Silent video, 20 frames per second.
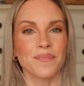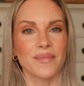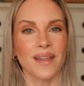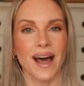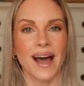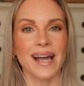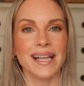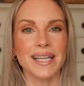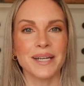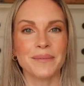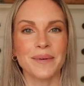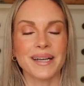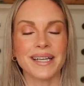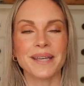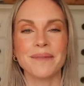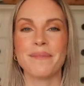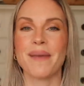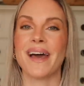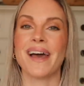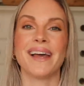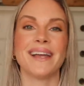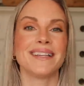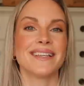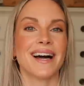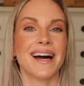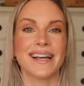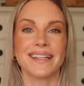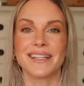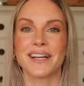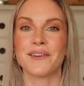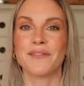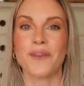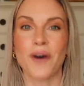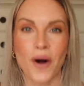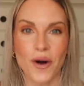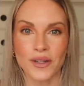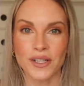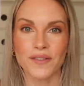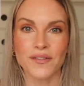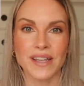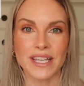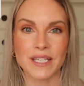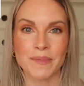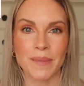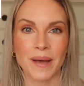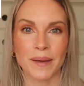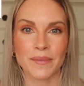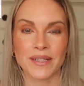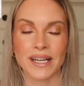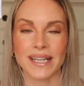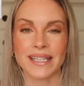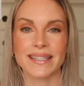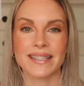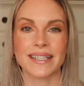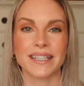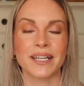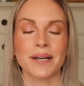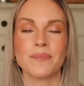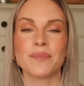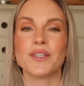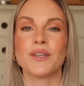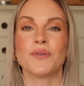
highly recommend. I love all of these peptide serums.